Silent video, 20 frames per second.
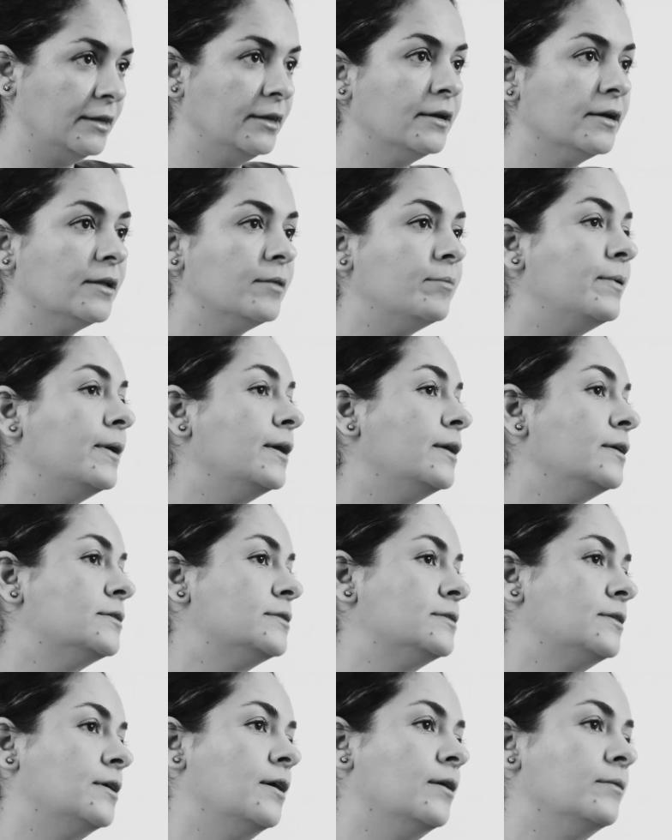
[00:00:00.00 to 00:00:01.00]

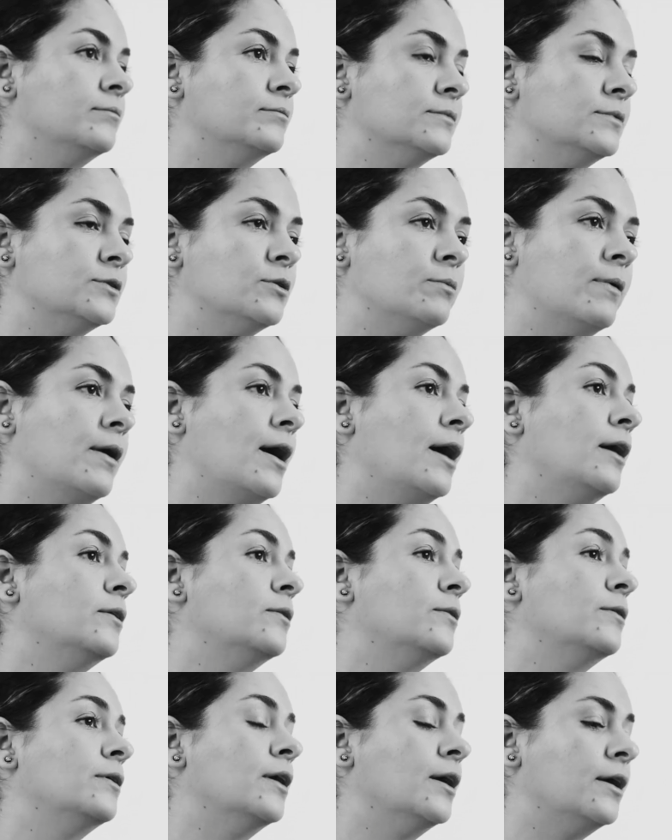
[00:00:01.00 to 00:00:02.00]
nickel-based, super
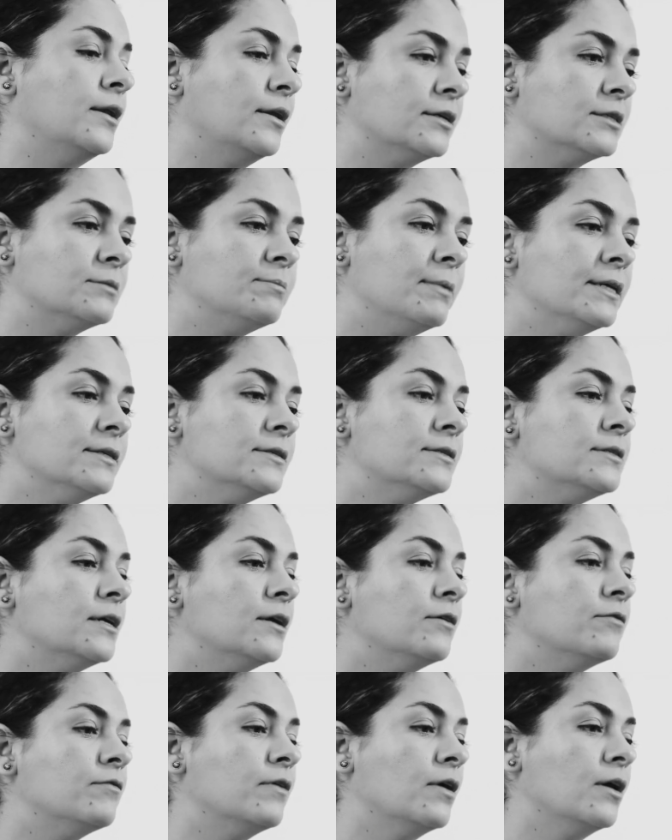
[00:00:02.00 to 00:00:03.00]
alloy and
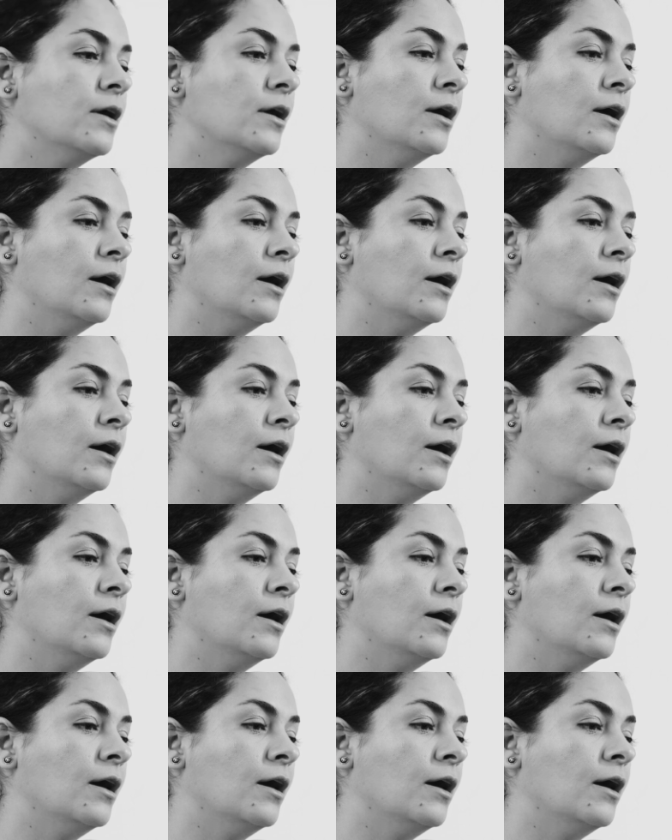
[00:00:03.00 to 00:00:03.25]
expensive,